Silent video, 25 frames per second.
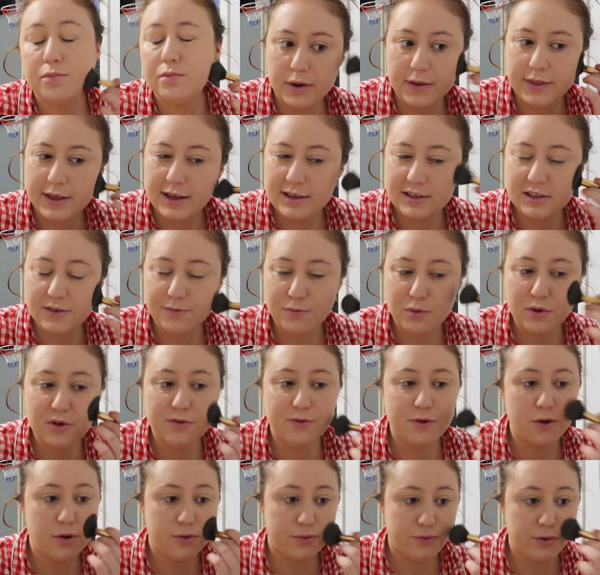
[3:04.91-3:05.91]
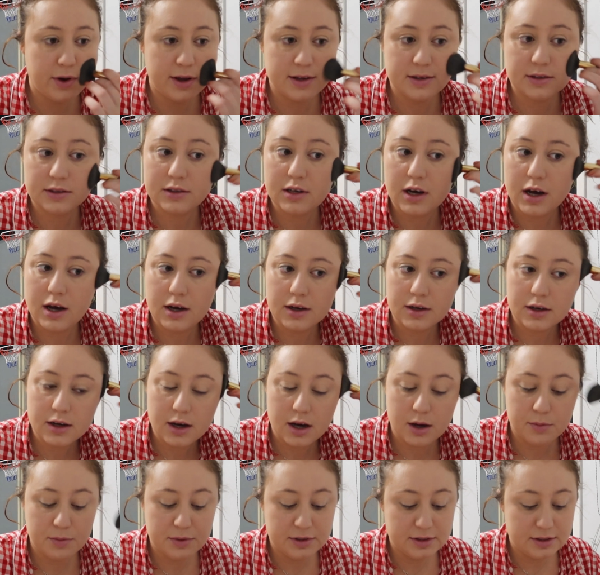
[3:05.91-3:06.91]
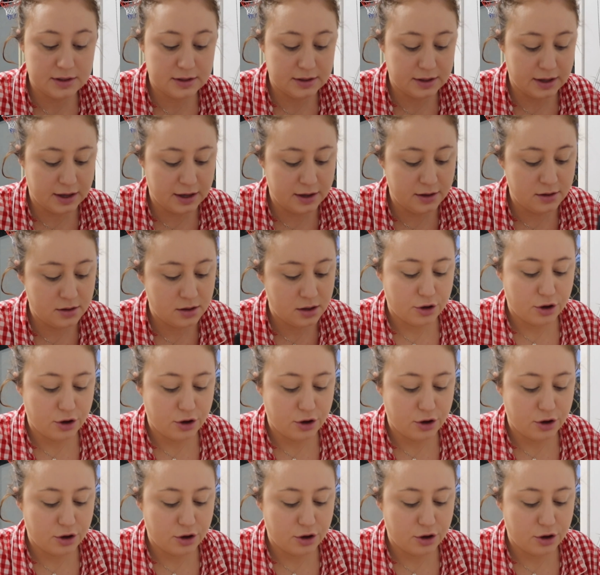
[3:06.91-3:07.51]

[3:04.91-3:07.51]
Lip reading: but that's if one of her friends can't come instead.